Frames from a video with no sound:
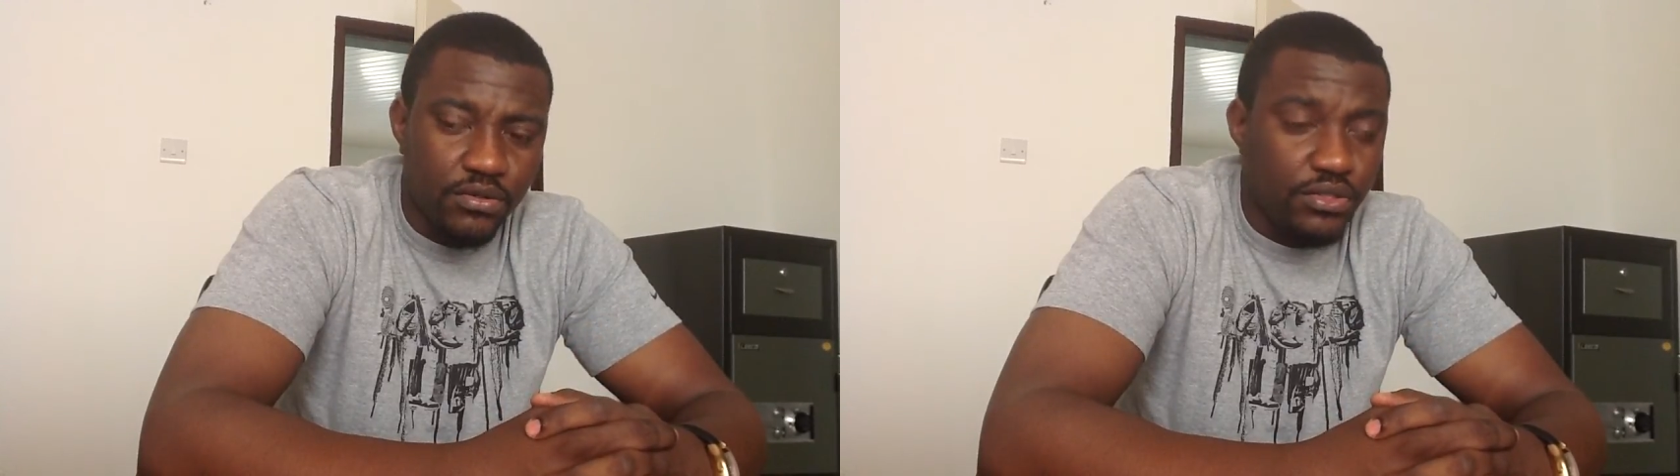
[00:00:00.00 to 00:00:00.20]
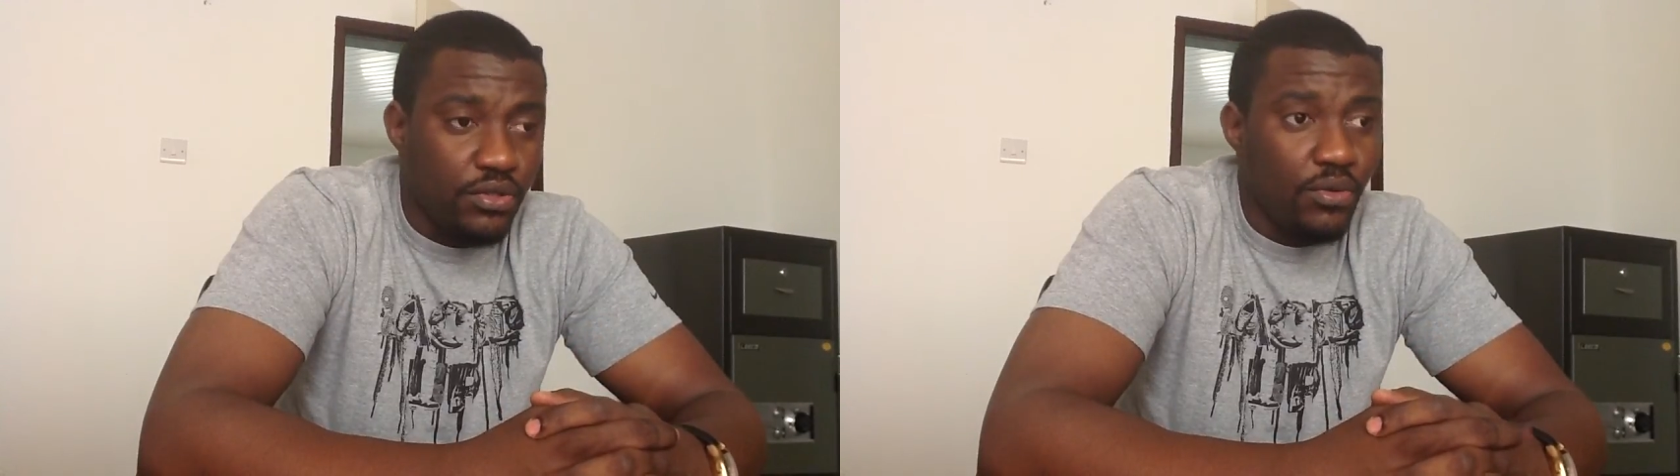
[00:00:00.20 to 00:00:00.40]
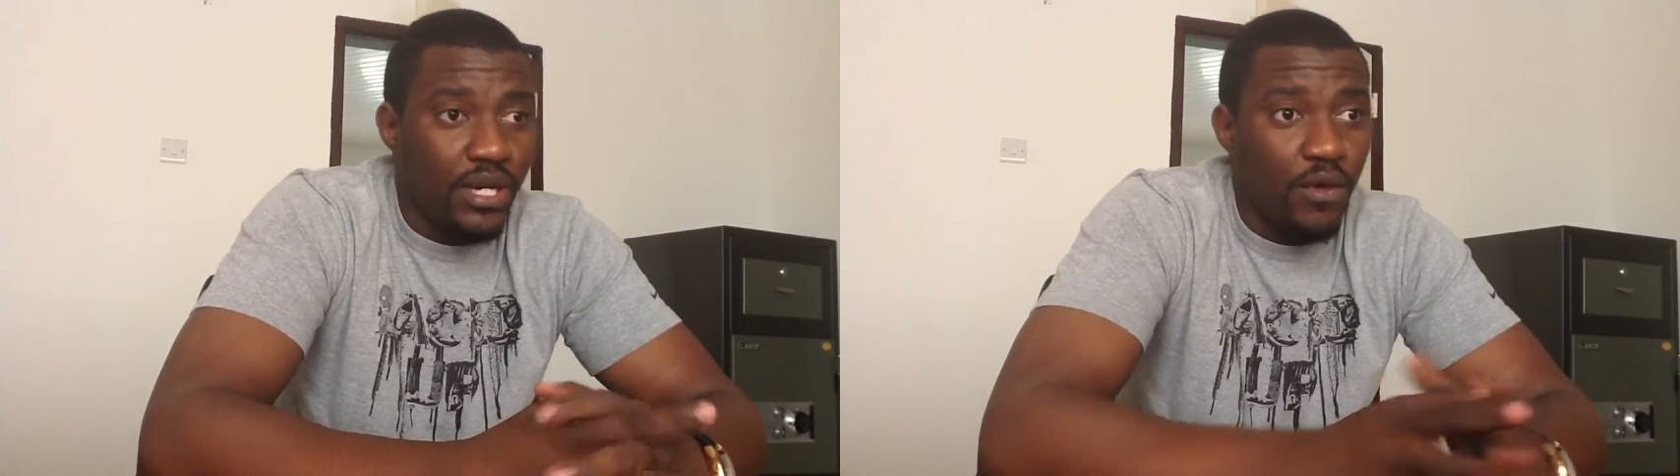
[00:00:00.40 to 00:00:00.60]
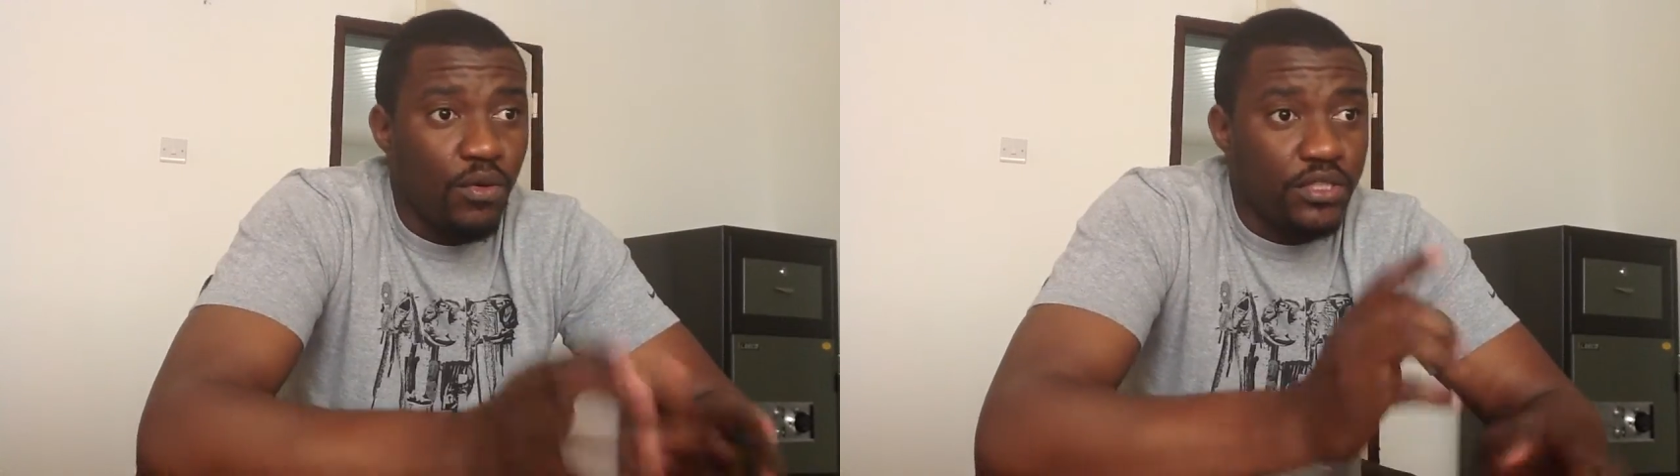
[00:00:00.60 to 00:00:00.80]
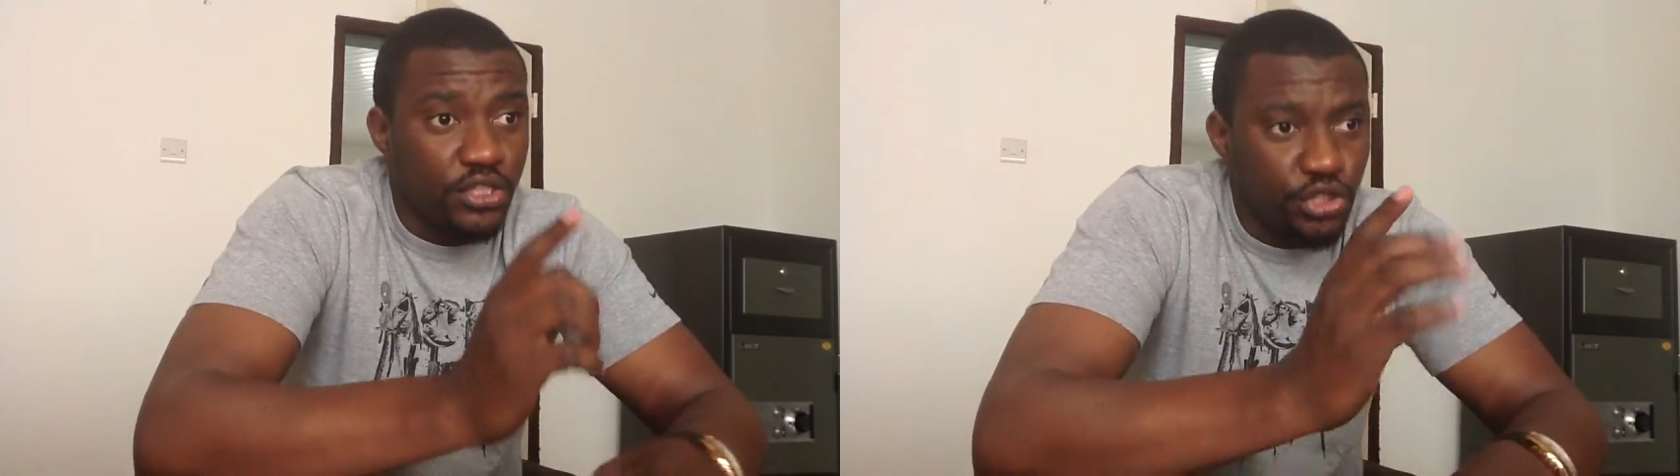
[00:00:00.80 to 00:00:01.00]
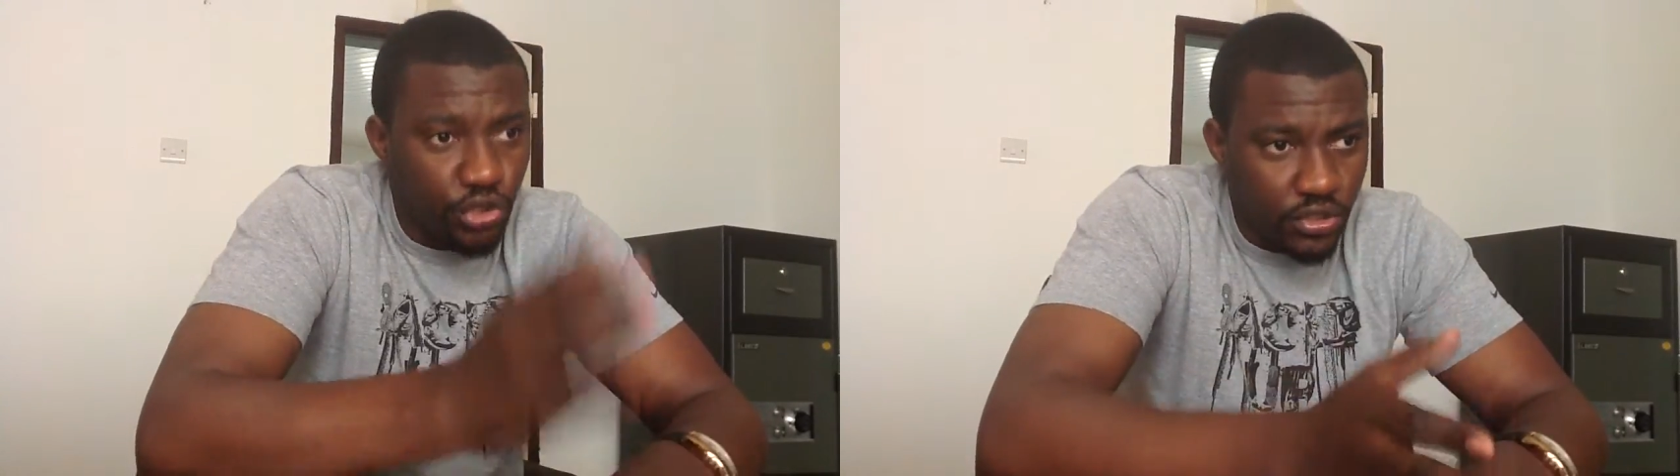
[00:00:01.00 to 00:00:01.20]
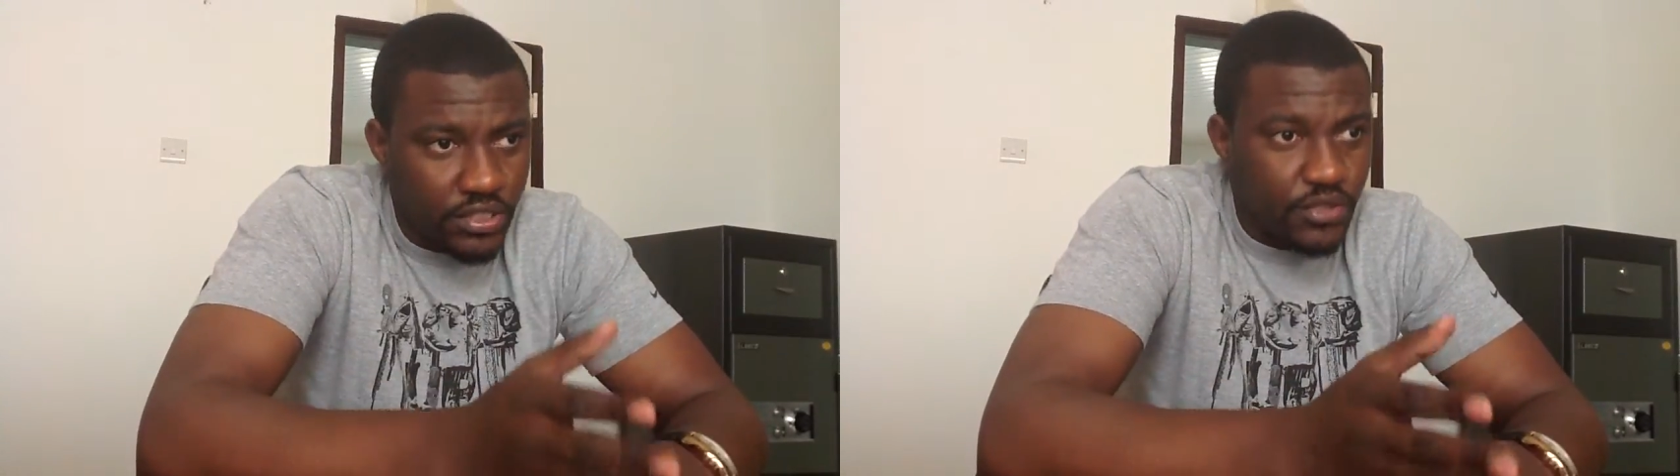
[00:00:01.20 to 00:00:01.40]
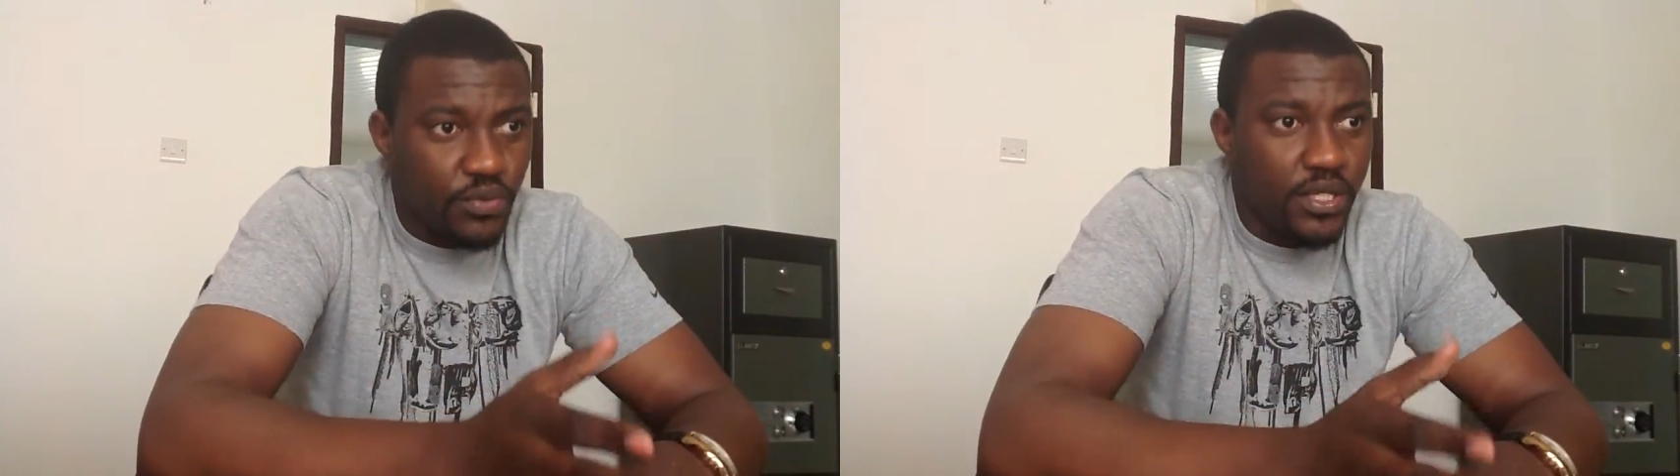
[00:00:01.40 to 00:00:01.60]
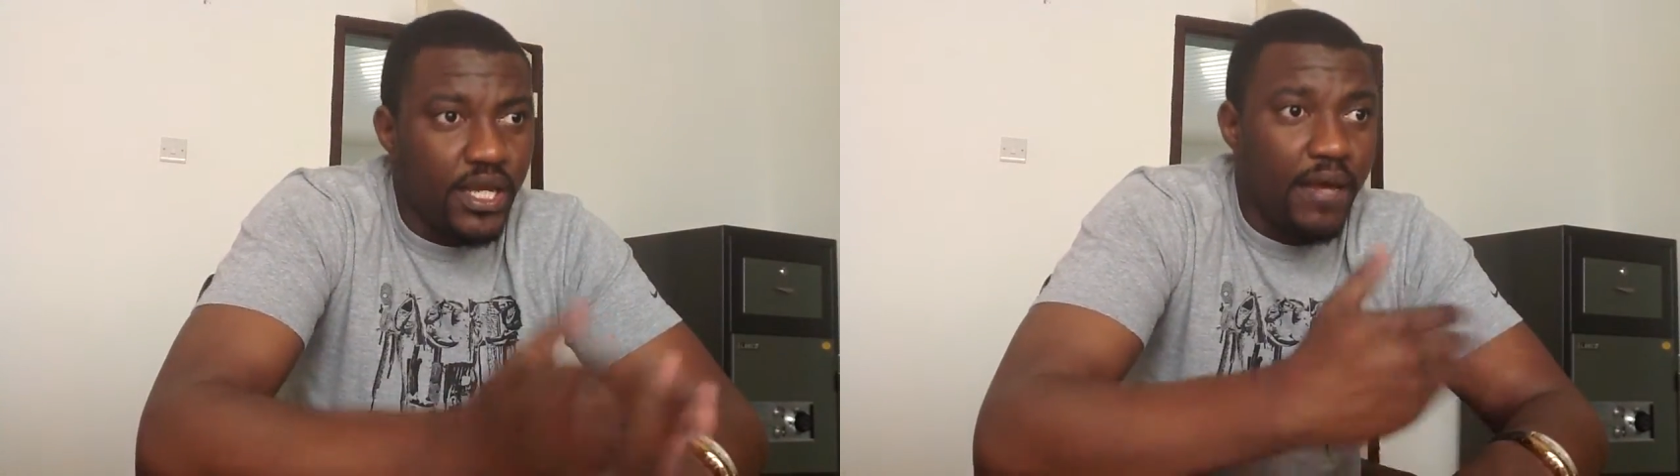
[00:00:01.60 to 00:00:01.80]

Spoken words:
you know what, I want it shot this way.